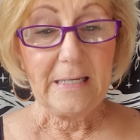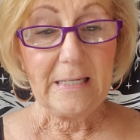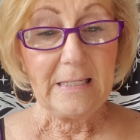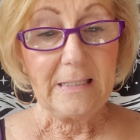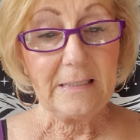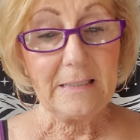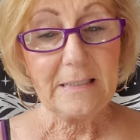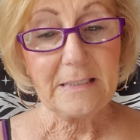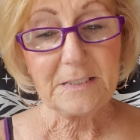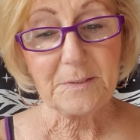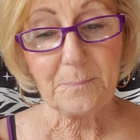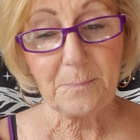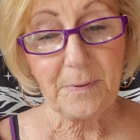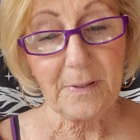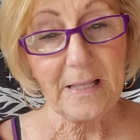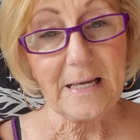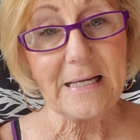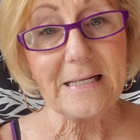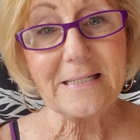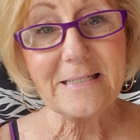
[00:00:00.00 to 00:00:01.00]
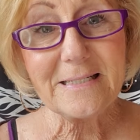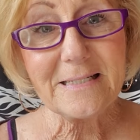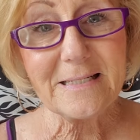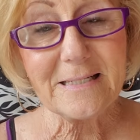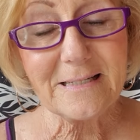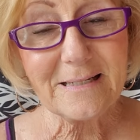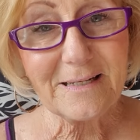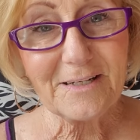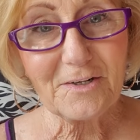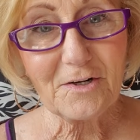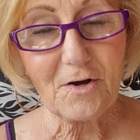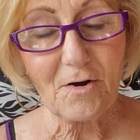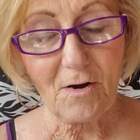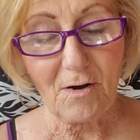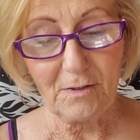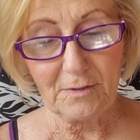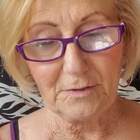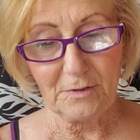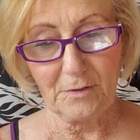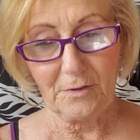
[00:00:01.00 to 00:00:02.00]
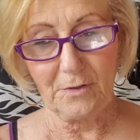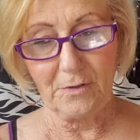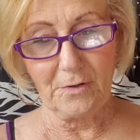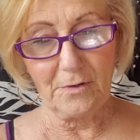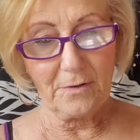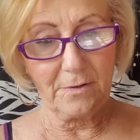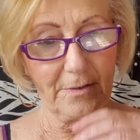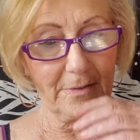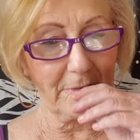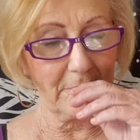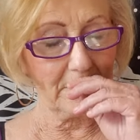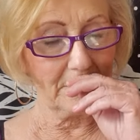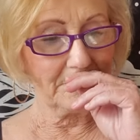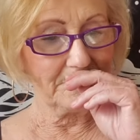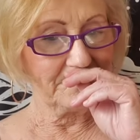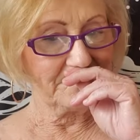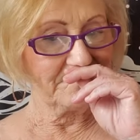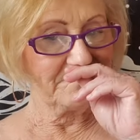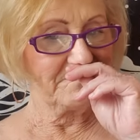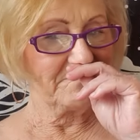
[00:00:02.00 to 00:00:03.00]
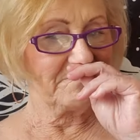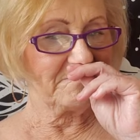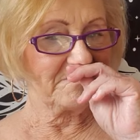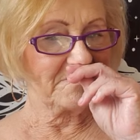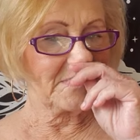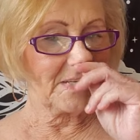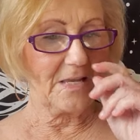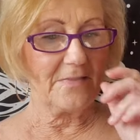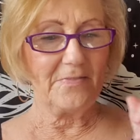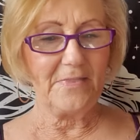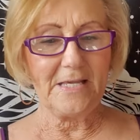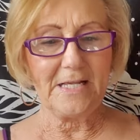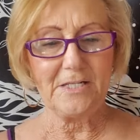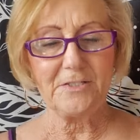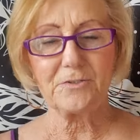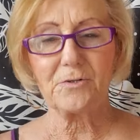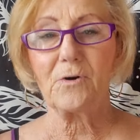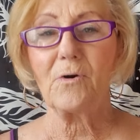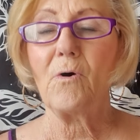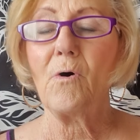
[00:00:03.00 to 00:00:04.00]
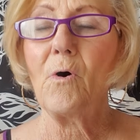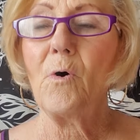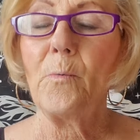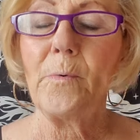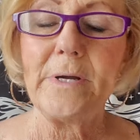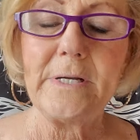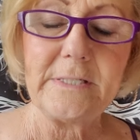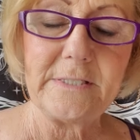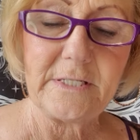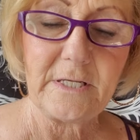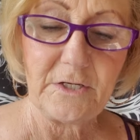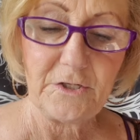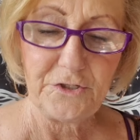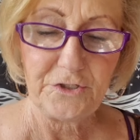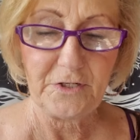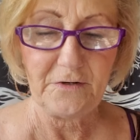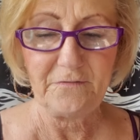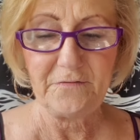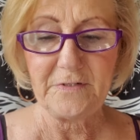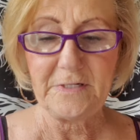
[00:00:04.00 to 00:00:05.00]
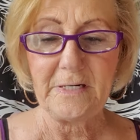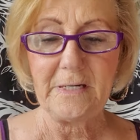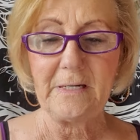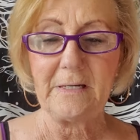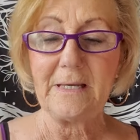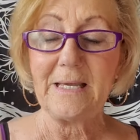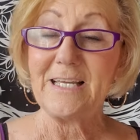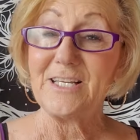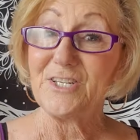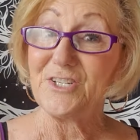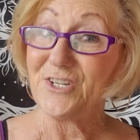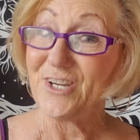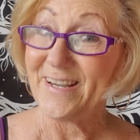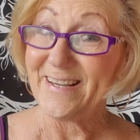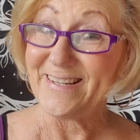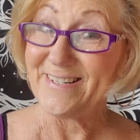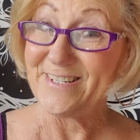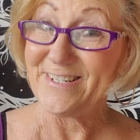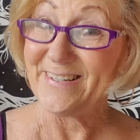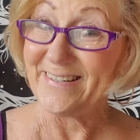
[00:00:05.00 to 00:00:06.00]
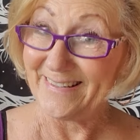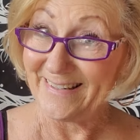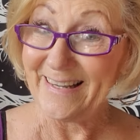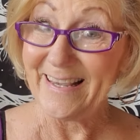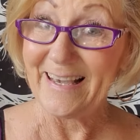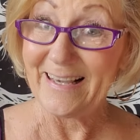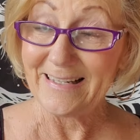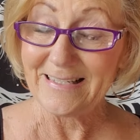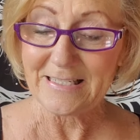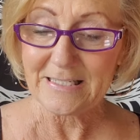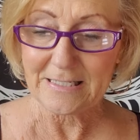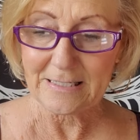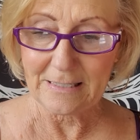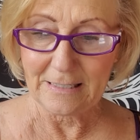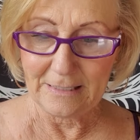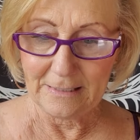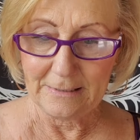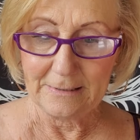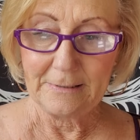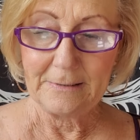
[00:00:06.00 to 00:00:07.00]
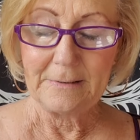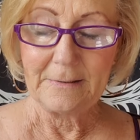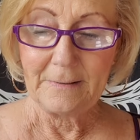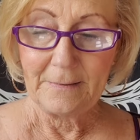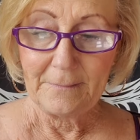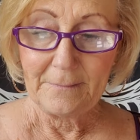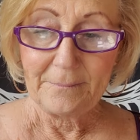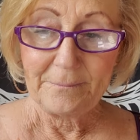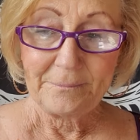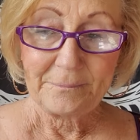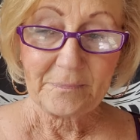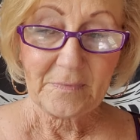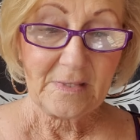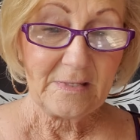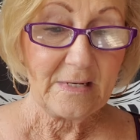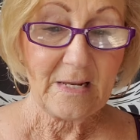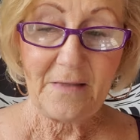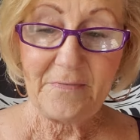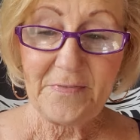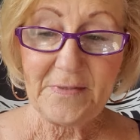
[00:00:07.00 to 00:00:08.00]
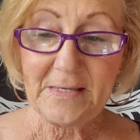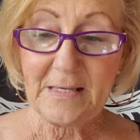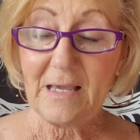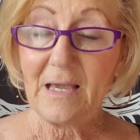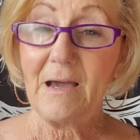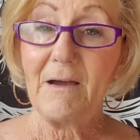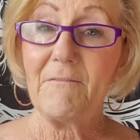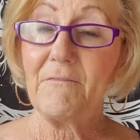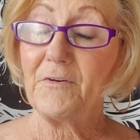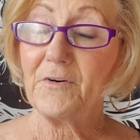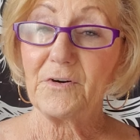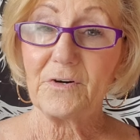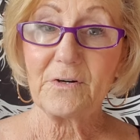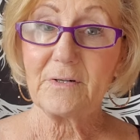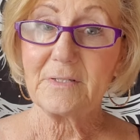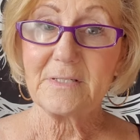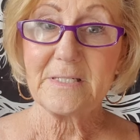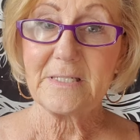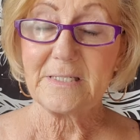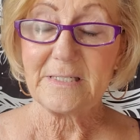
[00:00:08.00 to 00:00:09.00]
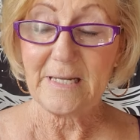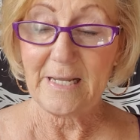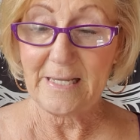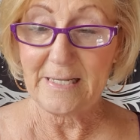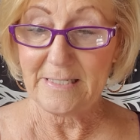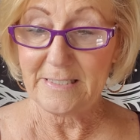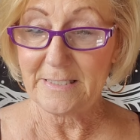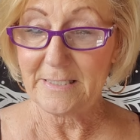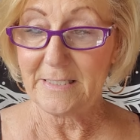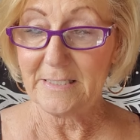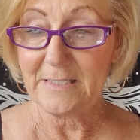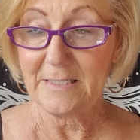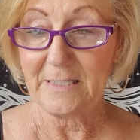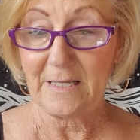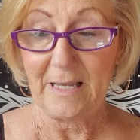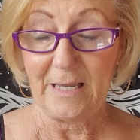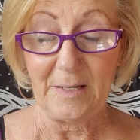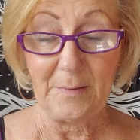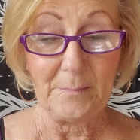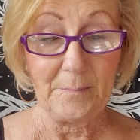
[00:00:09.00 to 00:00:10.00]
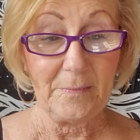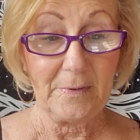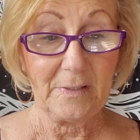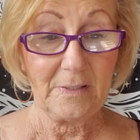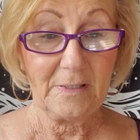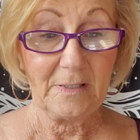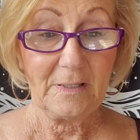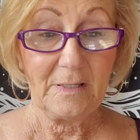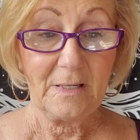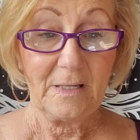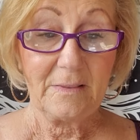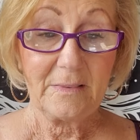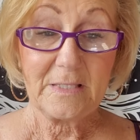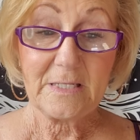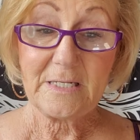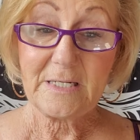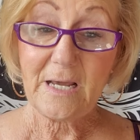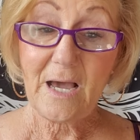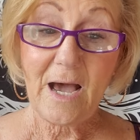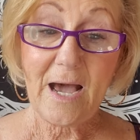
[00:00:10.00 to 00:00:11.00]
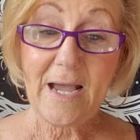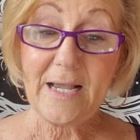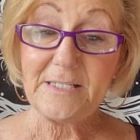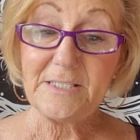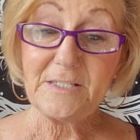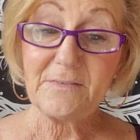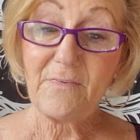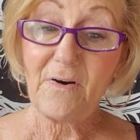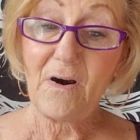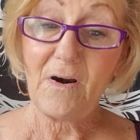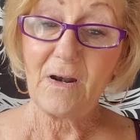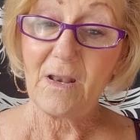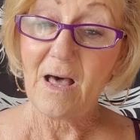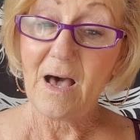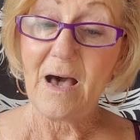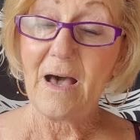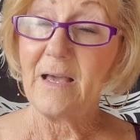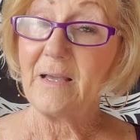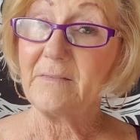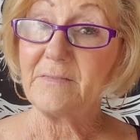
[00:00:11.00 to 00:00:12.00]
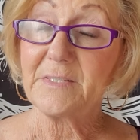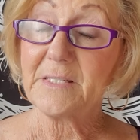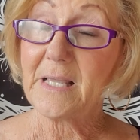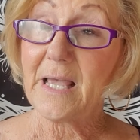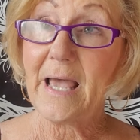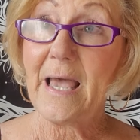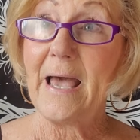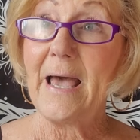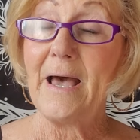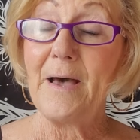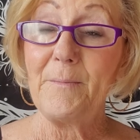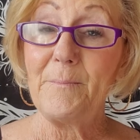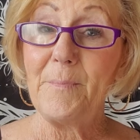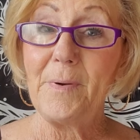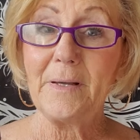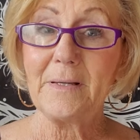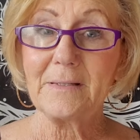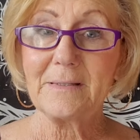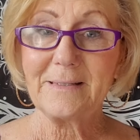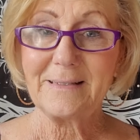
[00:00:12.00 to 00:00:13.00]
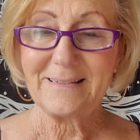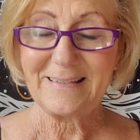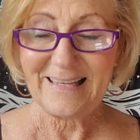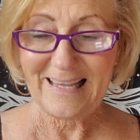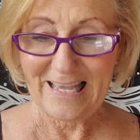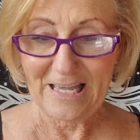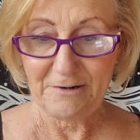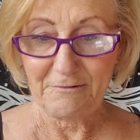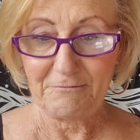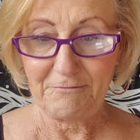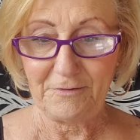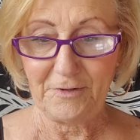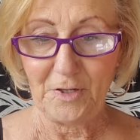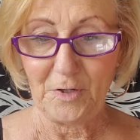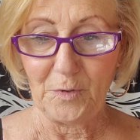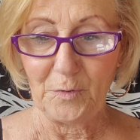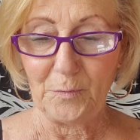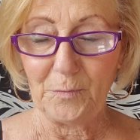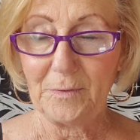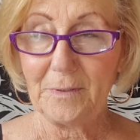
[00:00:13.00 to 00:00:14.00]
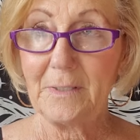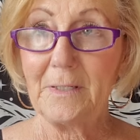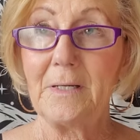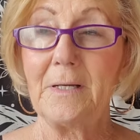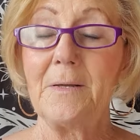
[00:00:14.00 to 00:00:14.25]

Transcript: In this place called Earth, things are always shifting and changing, yes? Nothing ever stays the same. The tides of our lives ebb and flow,